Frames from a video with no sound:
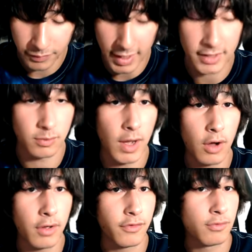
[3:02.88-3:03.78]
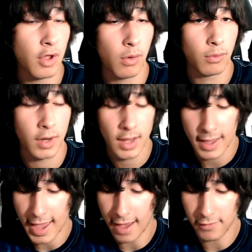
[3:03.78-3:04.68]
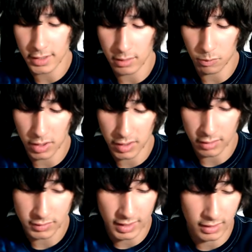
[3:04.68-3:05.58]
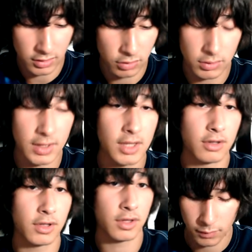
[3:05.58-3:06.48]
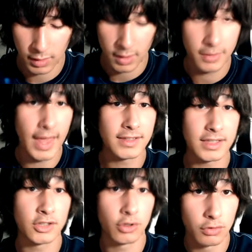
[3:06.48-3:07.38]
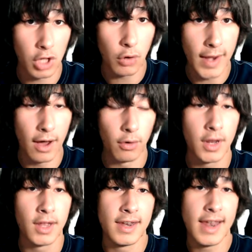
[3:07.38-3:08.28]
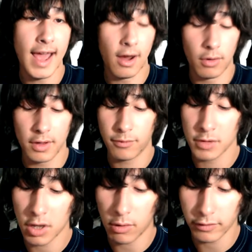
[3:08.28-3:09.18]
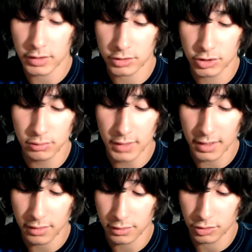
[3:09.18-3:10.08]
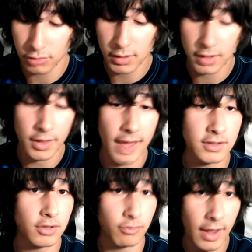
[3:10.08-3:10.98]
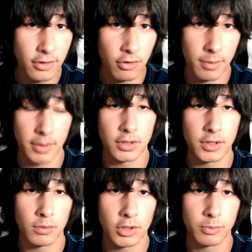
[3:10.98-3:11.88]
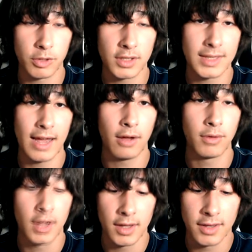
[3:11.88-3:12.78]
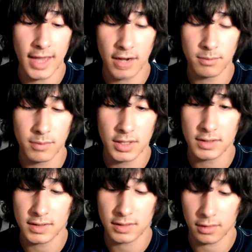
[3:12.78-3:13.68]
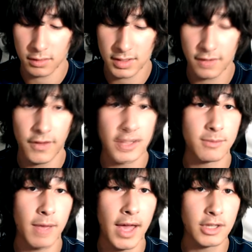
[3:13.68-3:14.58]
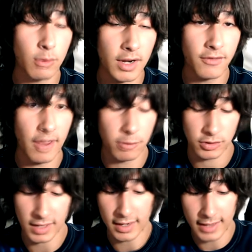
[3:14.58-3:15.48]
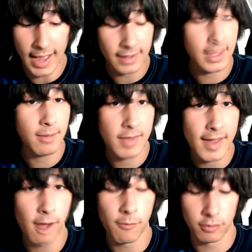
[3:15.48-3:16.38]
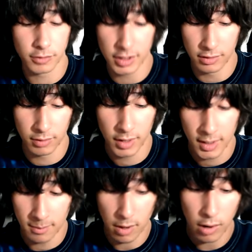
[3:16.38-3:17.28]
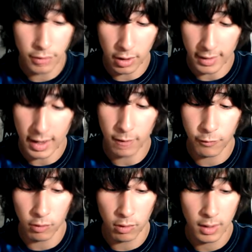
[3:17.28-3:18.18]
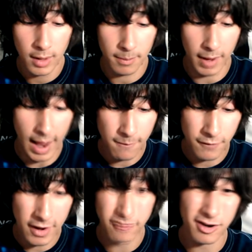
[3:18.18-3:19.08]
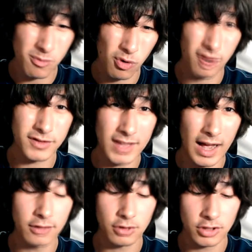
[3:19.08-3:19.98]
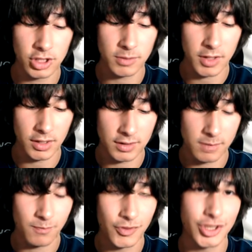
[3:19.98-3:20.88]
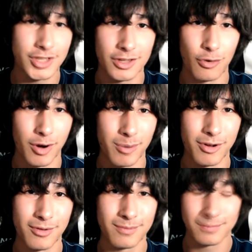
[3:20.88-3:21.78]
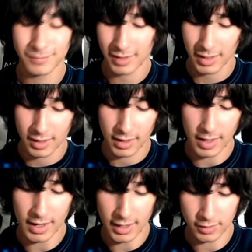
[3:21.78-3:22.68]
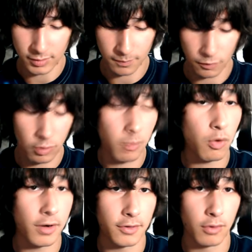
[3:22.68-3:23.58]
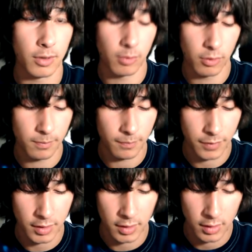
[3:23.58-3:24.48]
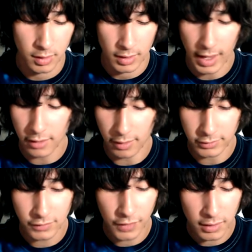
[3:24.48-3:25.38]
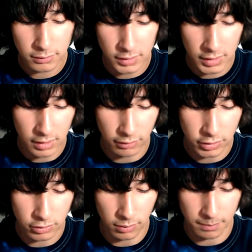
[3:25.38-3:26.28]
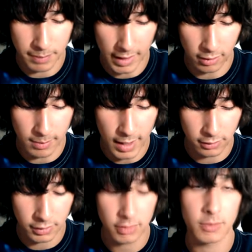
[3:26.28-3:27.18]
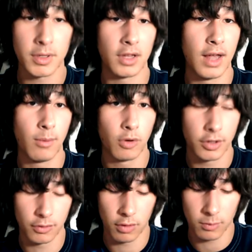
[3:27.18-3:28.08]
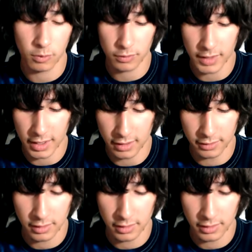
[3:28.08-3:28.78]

as well if you don't have anybody else that is using healing that is in your loadout. Now, if we go over to Judith, Judith has the render ability which brings down the enemy's defense by 25% and that can be helpful too. Both are helpful, but I'm favoring more of Sandra just because she's adorable. And or more adorable. I don't know, I just found the original bear model here to be a lot more adorable than